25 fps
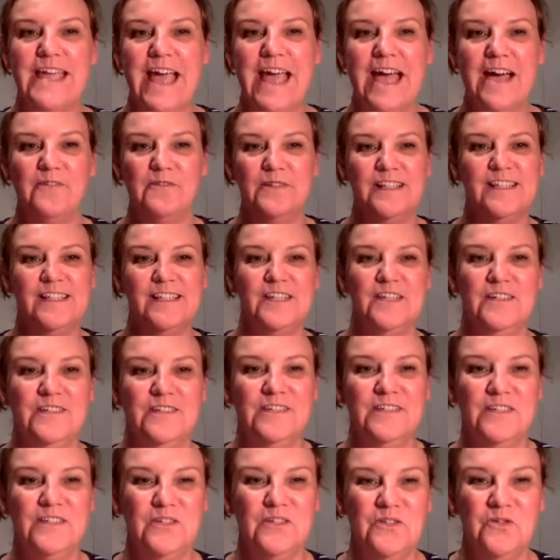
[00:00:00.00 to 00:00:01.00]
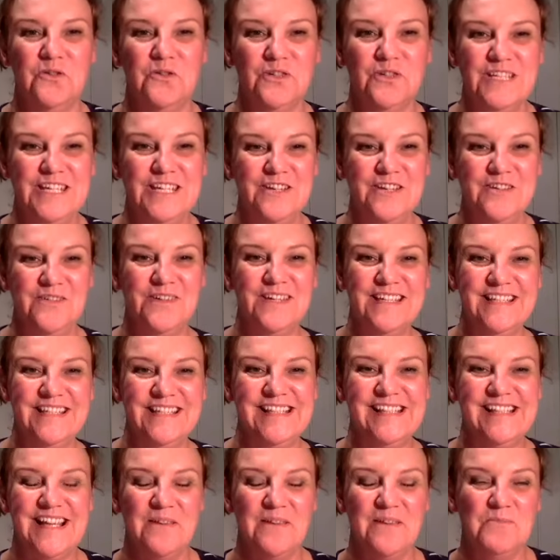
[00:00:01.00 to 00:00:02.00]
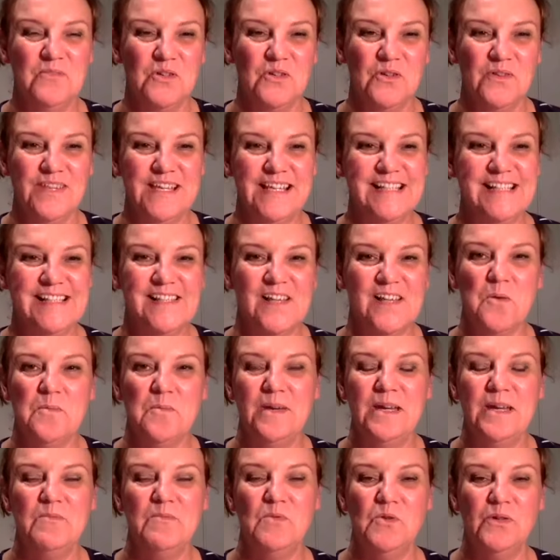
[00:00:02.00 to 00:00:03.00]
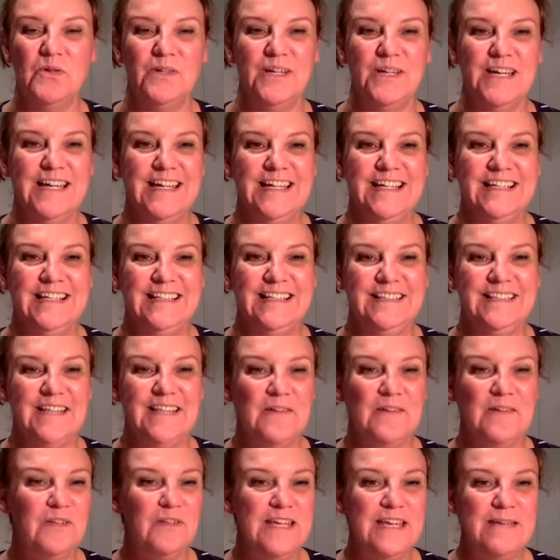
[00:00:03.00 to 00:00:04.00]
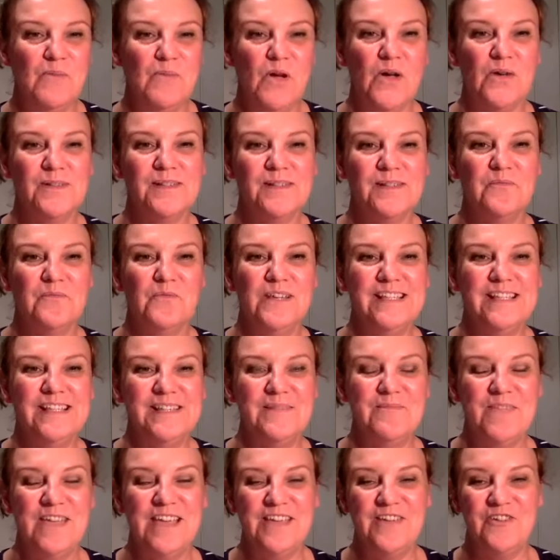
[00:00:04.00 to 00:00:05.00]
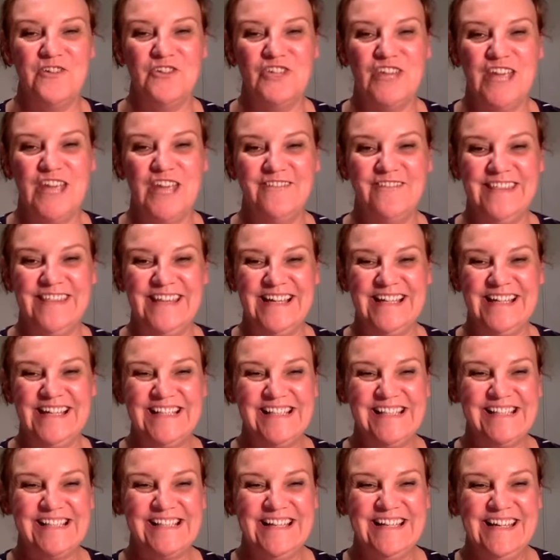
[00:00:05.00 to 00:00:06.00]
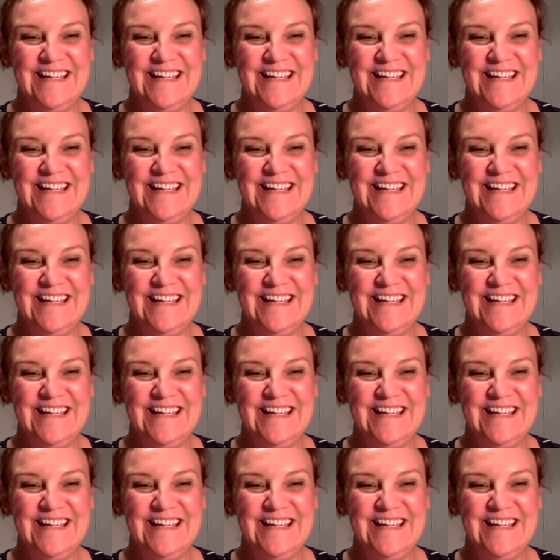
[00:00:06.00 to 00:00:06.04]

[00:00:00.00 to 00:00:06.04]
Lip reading: hours to talk to you, because I'm sure there's so many more lovely pearls of wisdom that you could share with us.